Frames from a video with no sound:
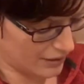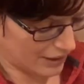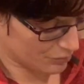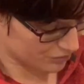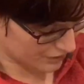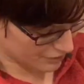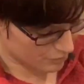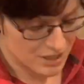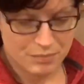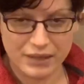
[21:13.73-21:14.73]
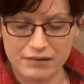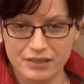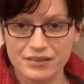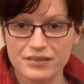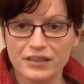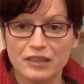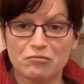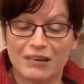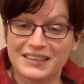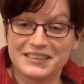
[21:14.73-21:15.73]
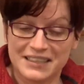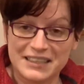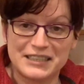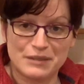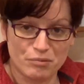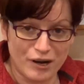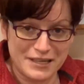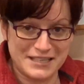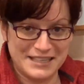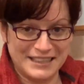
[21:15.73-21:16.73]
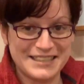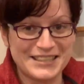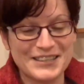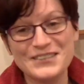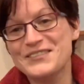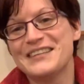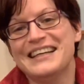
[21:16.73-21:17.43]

I will say from experience, rat skin is surprisingly tough.